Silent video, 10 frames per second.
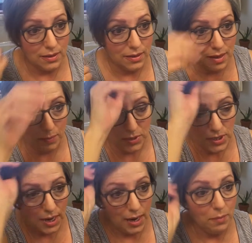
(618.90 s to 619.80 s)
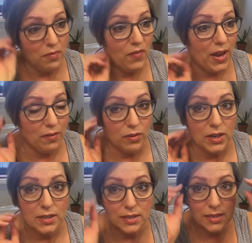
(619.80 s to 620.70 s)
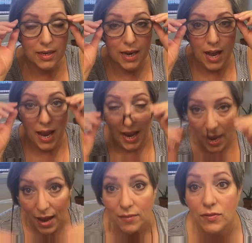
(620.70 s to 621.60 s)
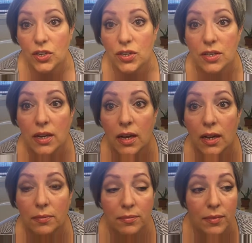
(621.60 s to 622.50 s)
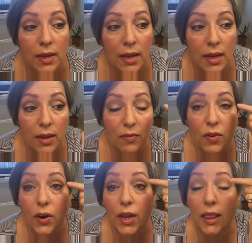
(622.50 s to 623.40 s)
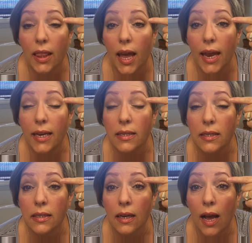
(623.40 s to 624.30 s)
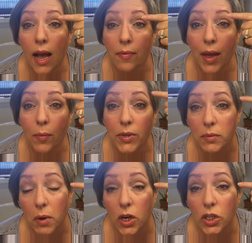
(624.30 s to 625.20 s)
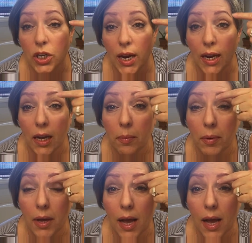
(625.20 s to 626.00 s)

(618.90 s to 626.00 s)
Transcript: Summertime favorites. I have just very light, that was Marc Jacob